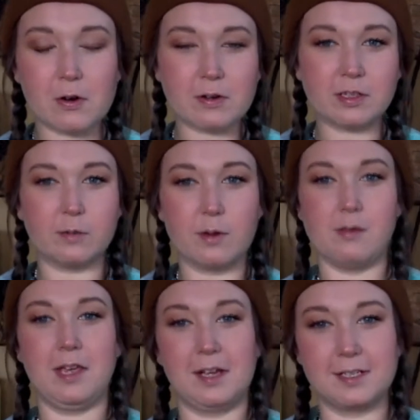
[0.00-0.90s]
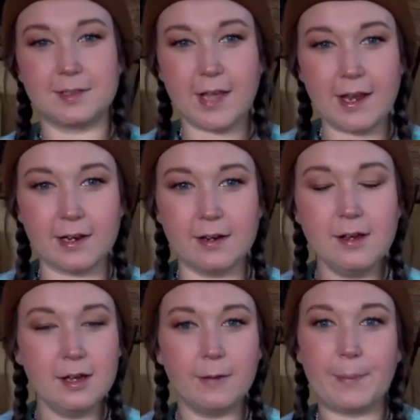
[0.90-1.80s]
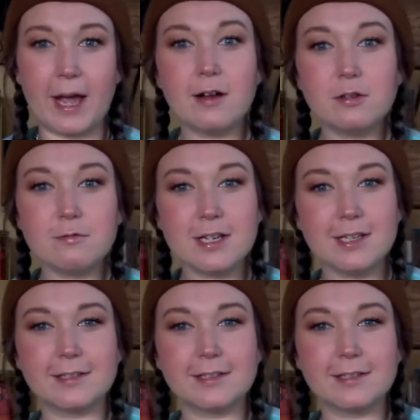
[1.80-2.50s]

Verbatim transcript: because you're probably excited, but Halloween